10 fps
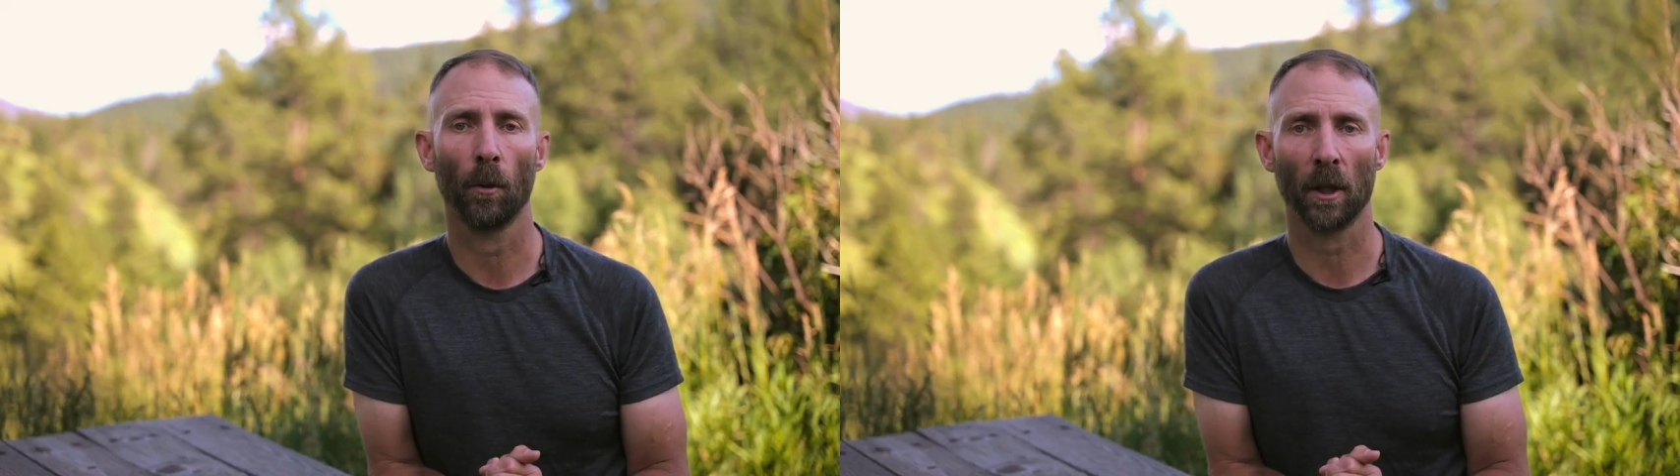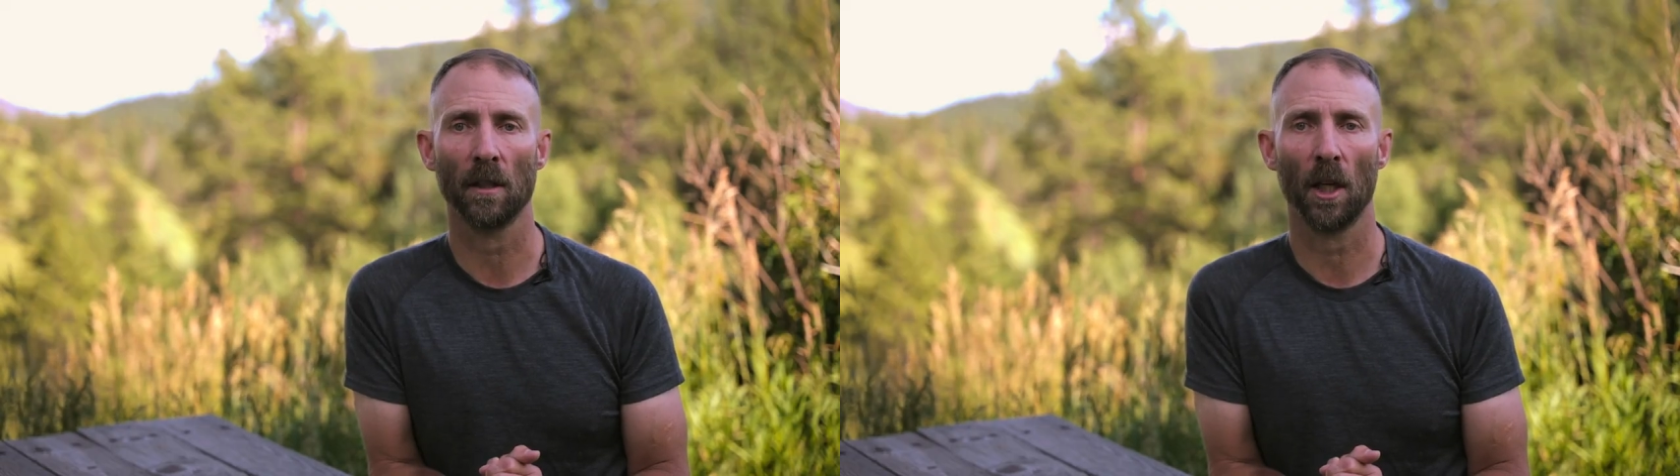
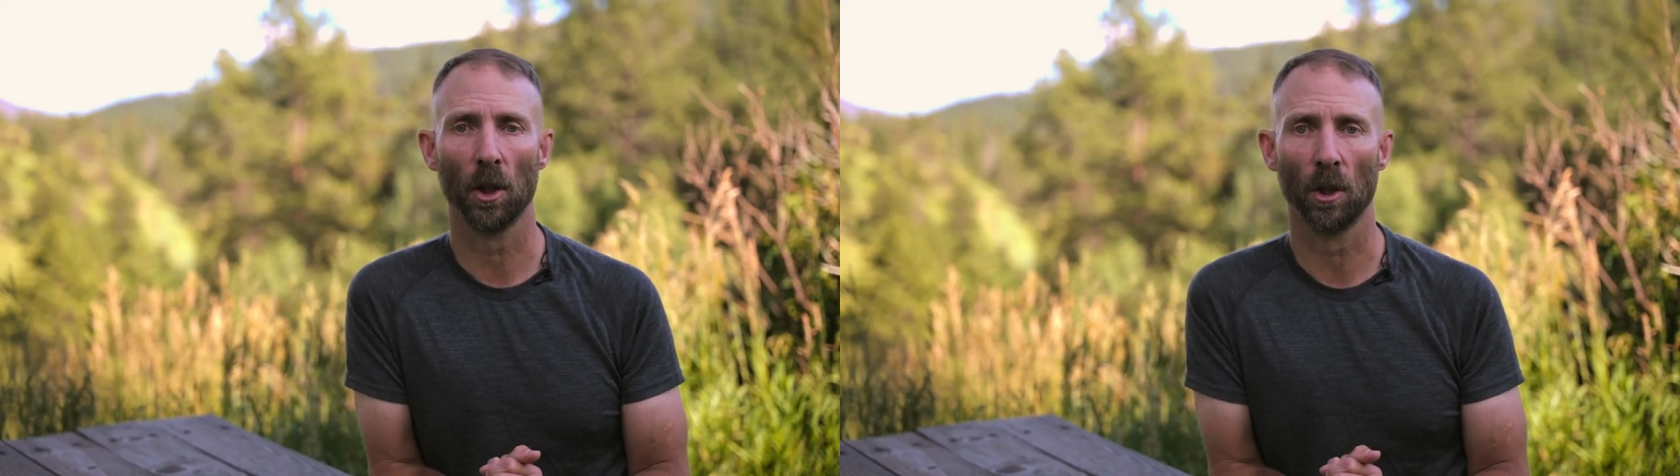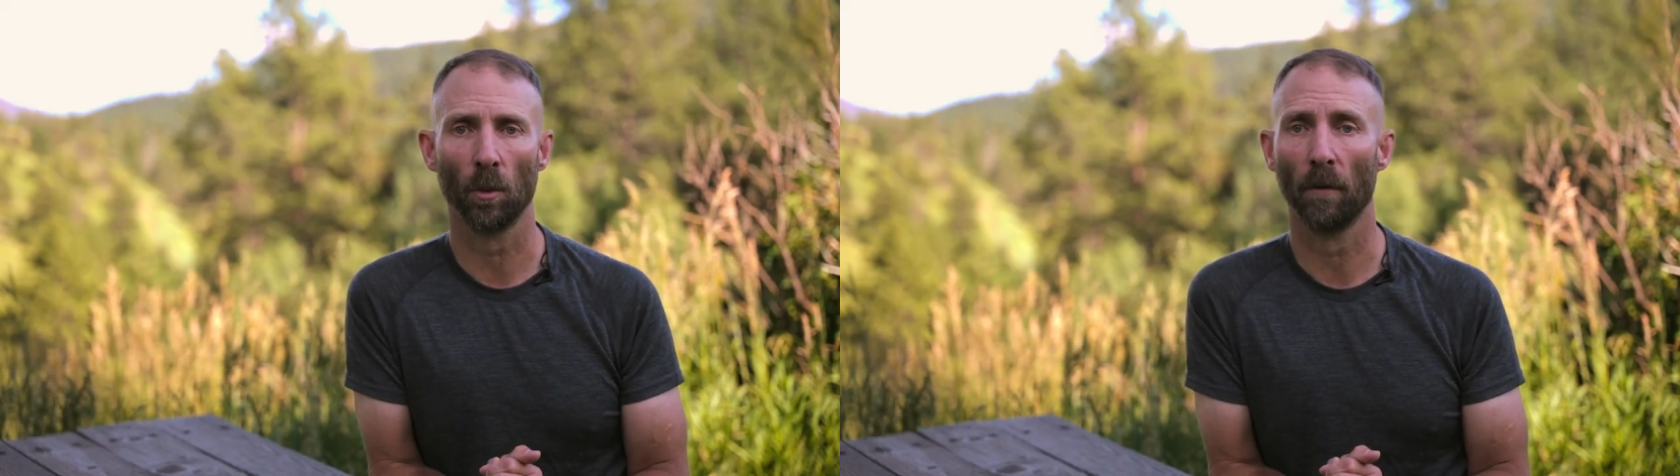
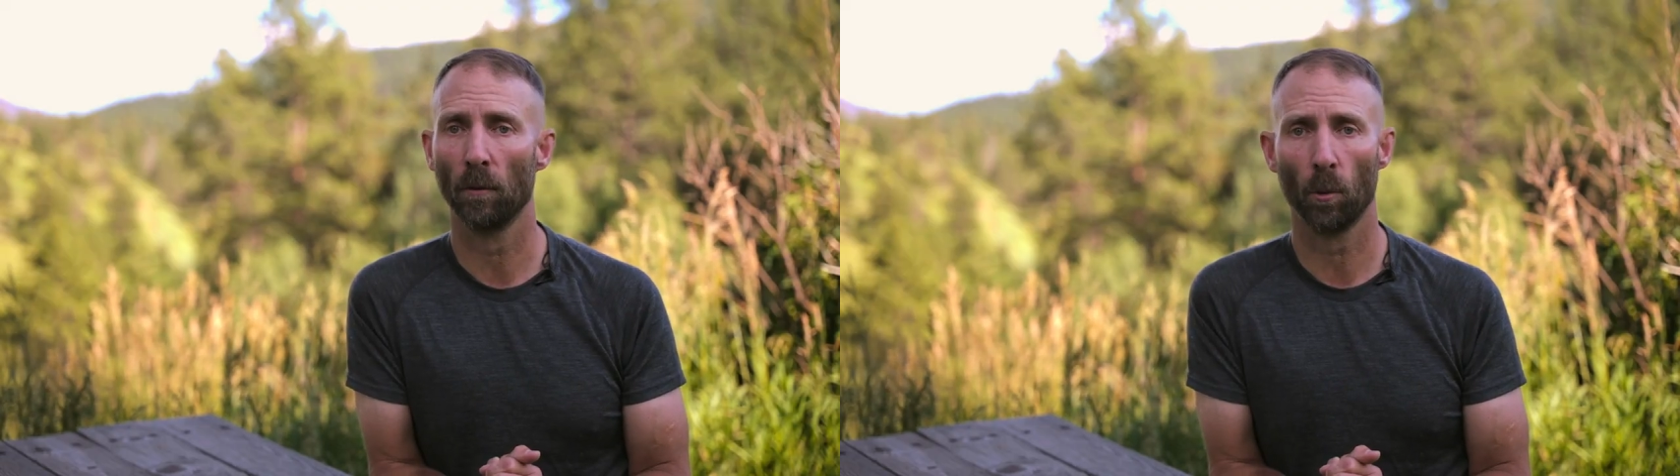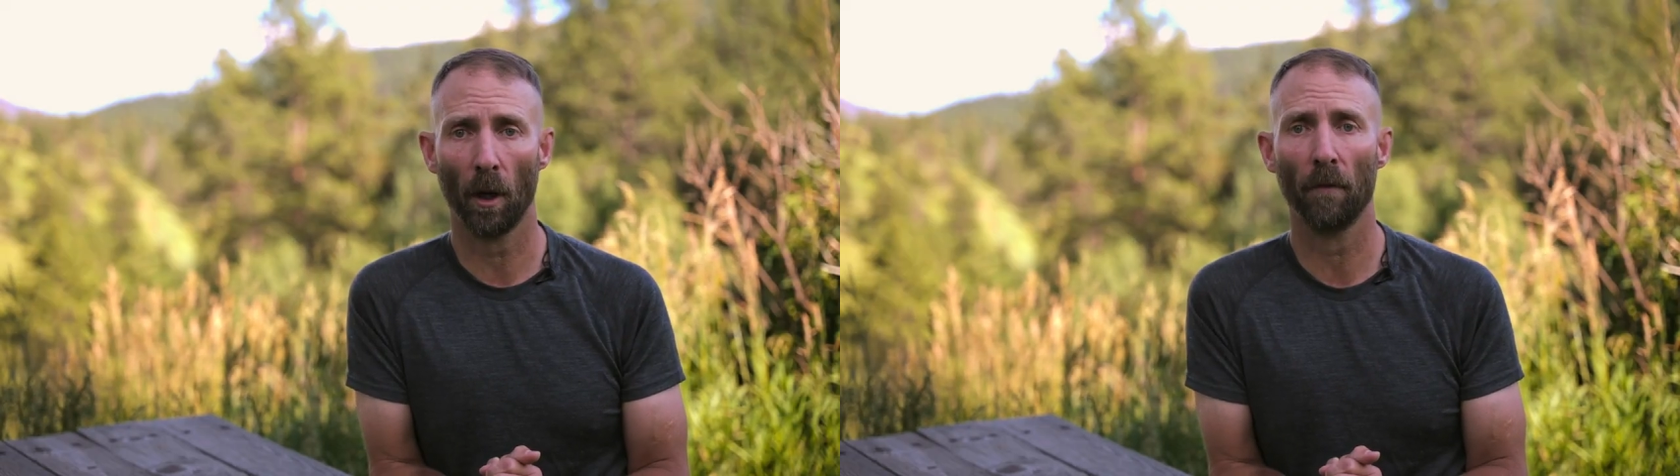organizations with
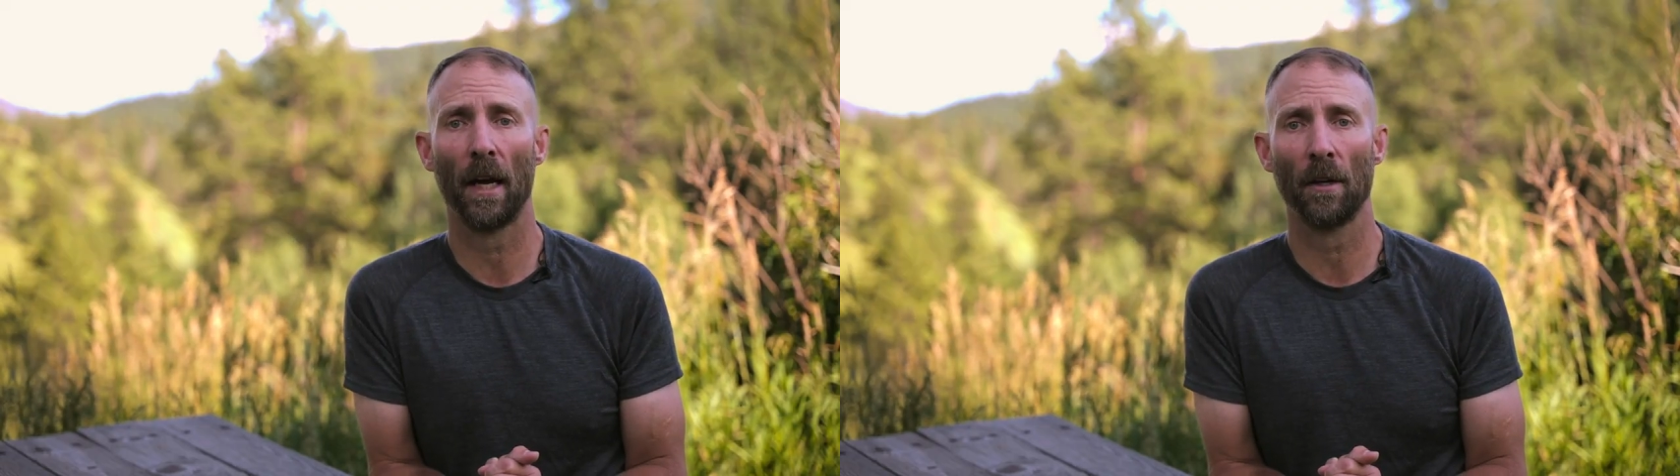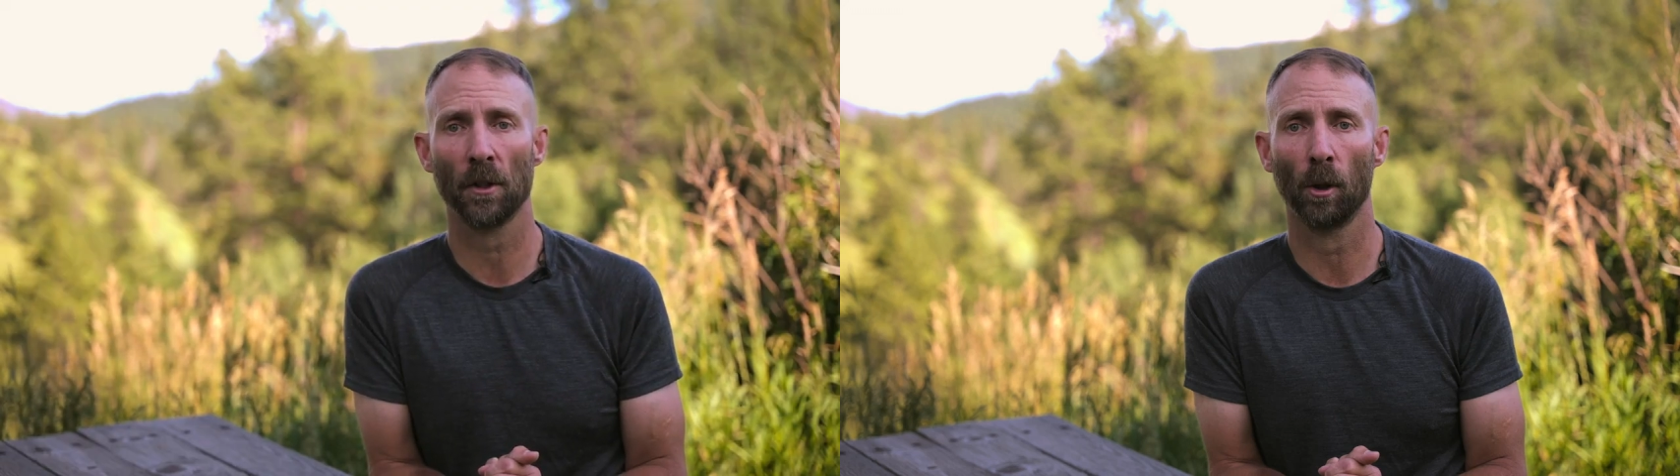
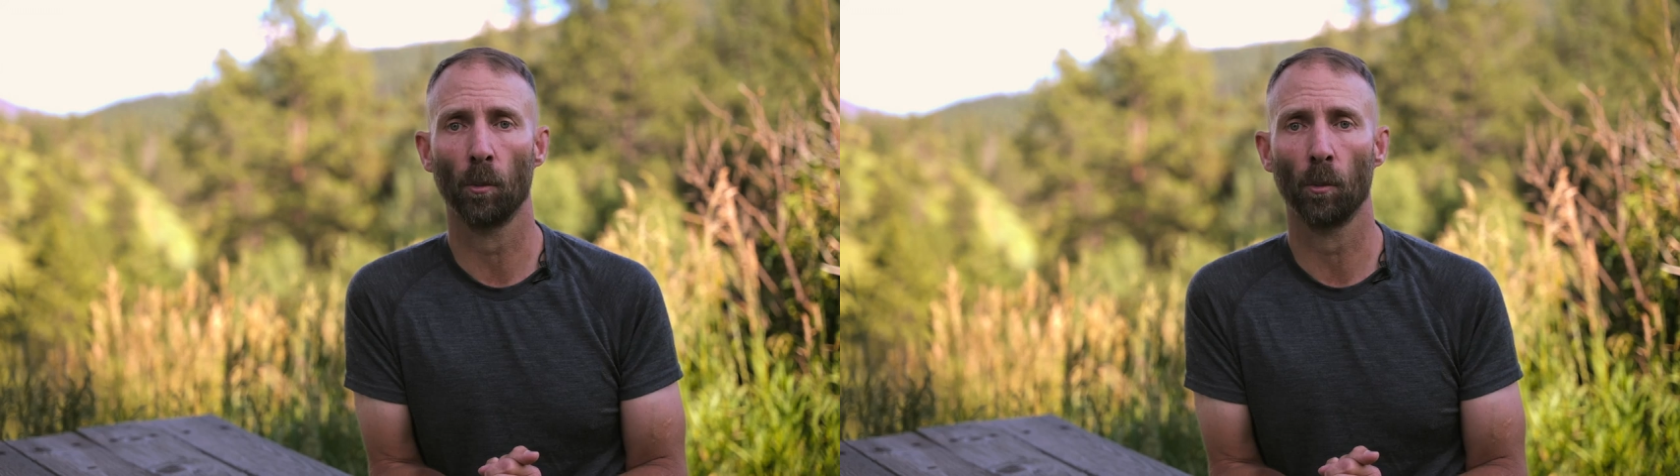12,000 or